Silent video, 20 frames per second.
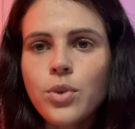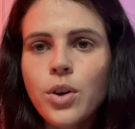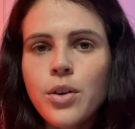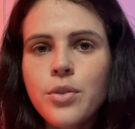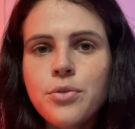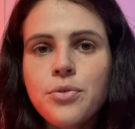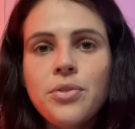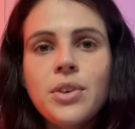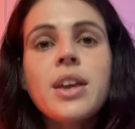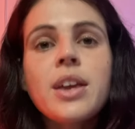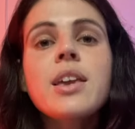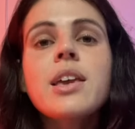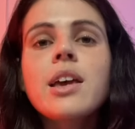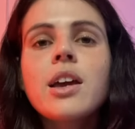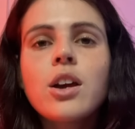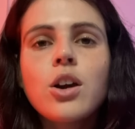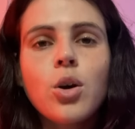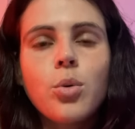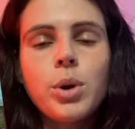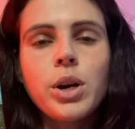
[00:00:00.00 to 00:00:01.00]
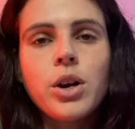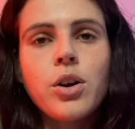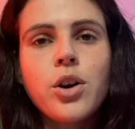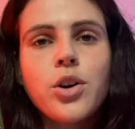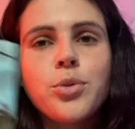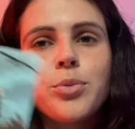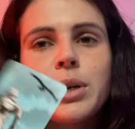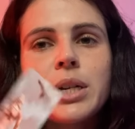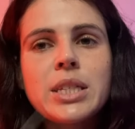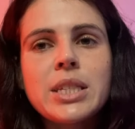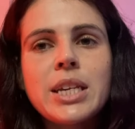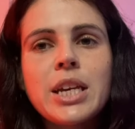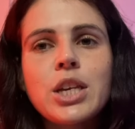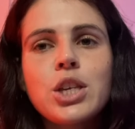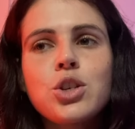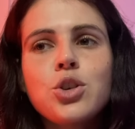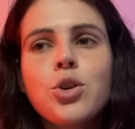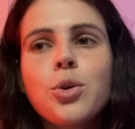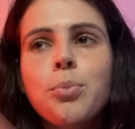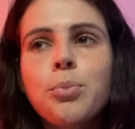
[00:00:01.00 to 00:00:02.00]
of thinking going on where it's like
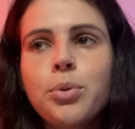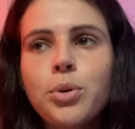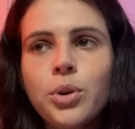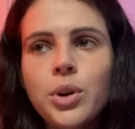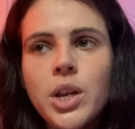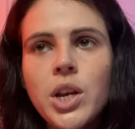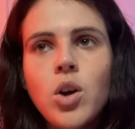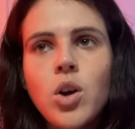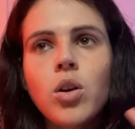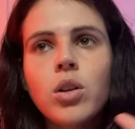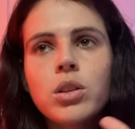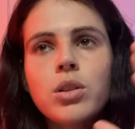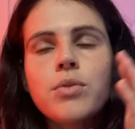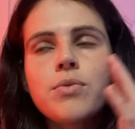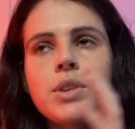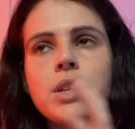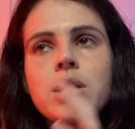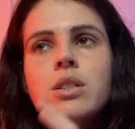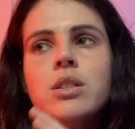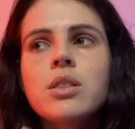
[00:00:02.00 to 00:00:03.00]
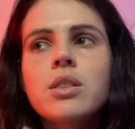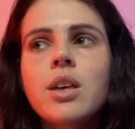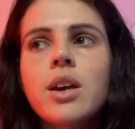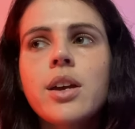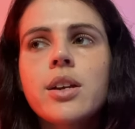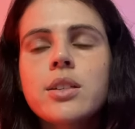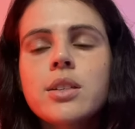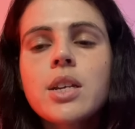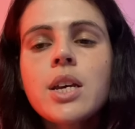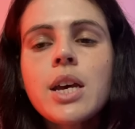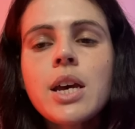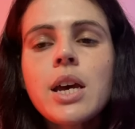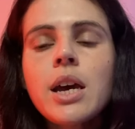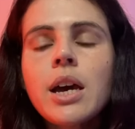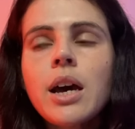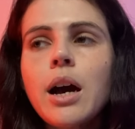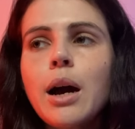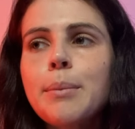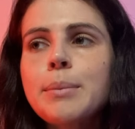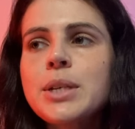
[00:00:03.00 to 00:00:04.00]
you're putting all of these things
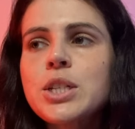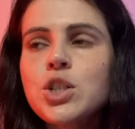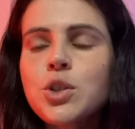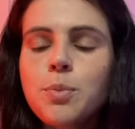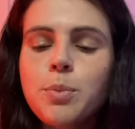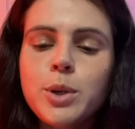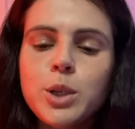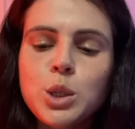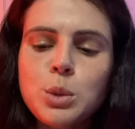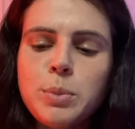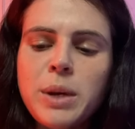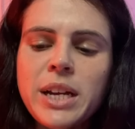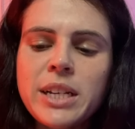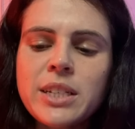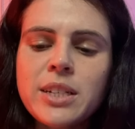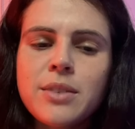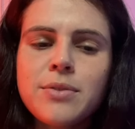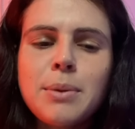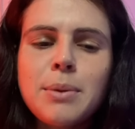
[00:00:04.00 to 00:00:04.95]
um, into perspective.